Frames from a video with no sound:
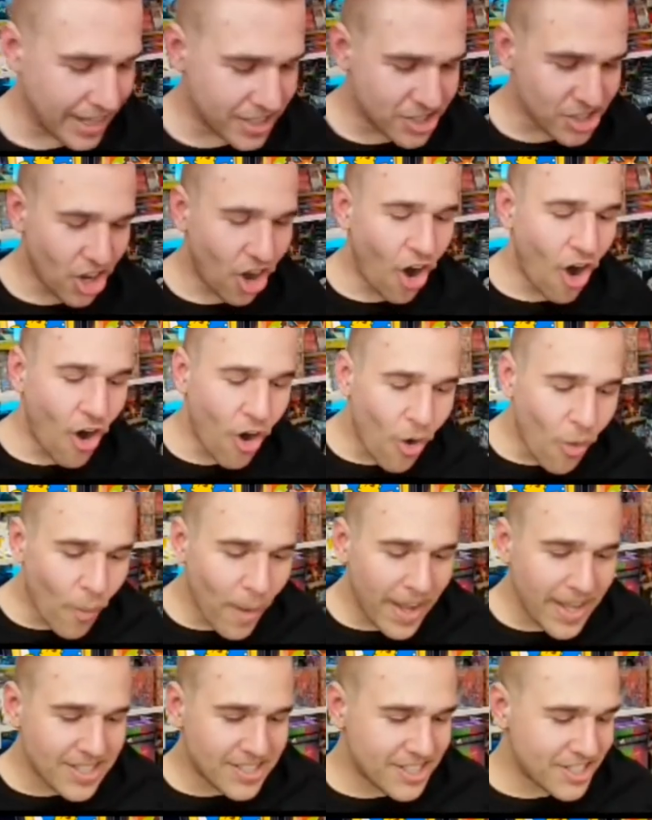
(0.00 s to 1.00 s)
It's
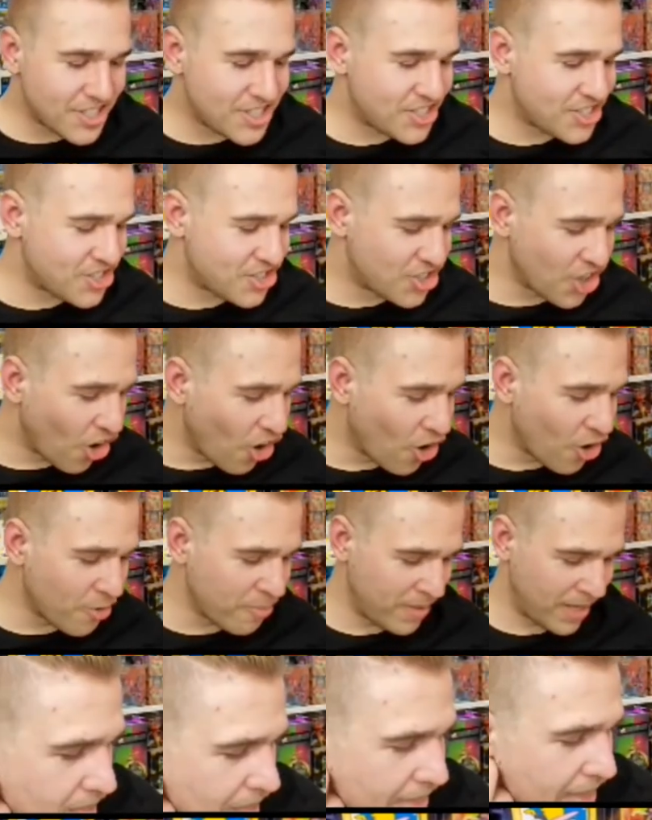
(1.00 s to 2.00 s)
always a
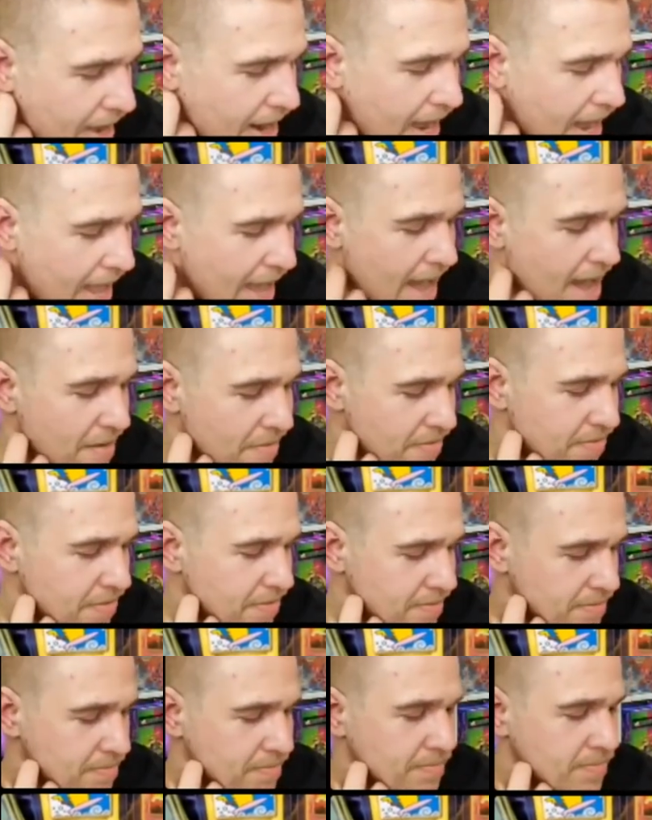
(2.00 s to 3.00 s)
Starmie. And then I have.
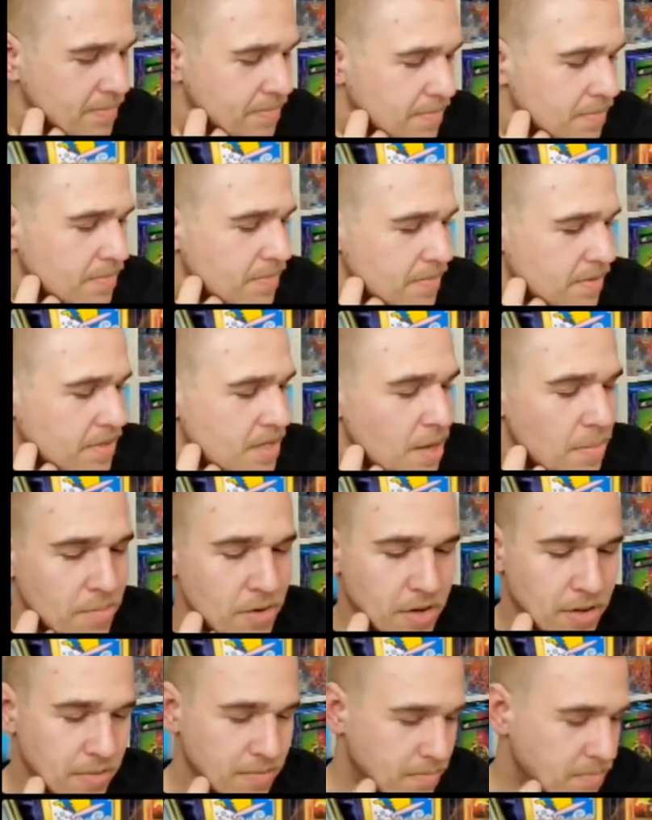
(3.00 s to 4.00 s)

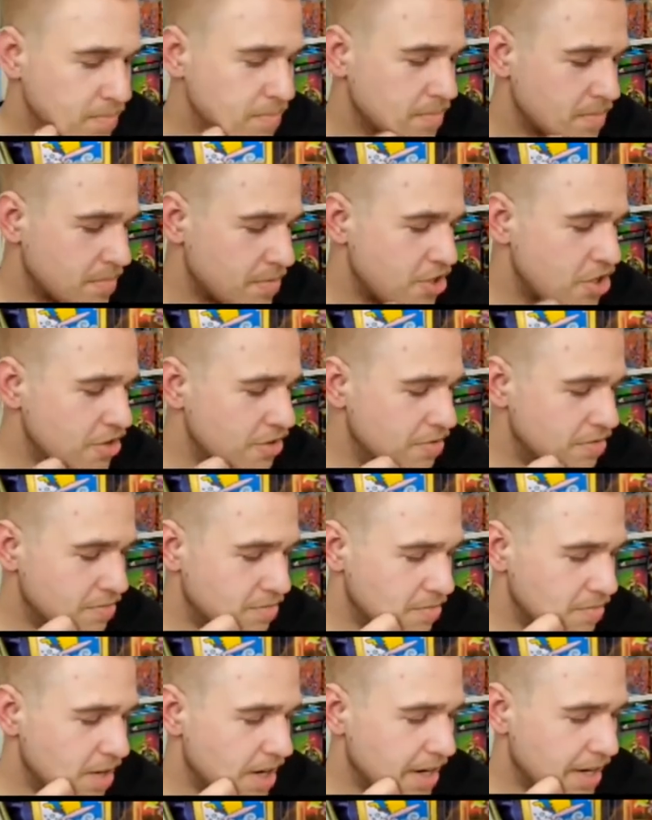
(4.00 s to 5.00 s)
Number 2
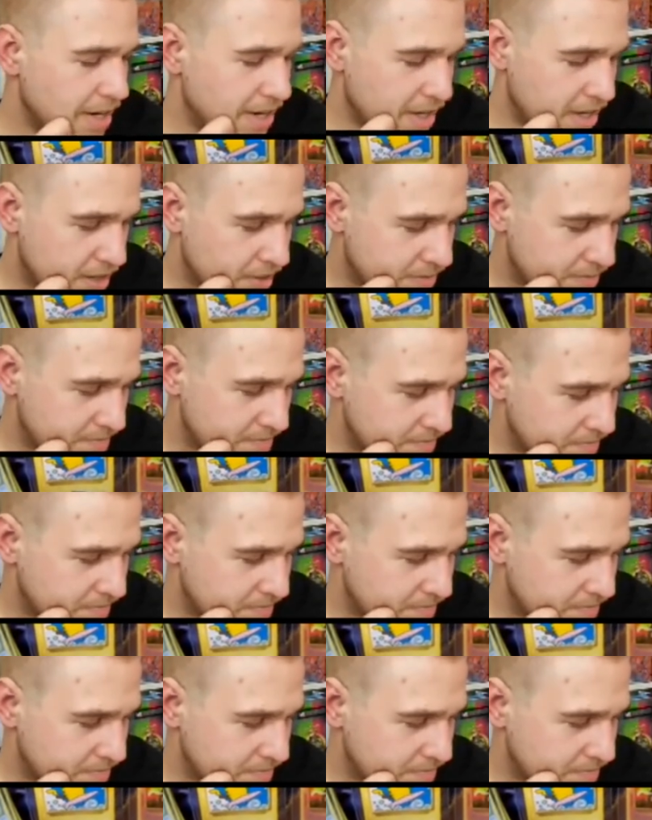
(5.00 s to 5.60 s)
ready to go.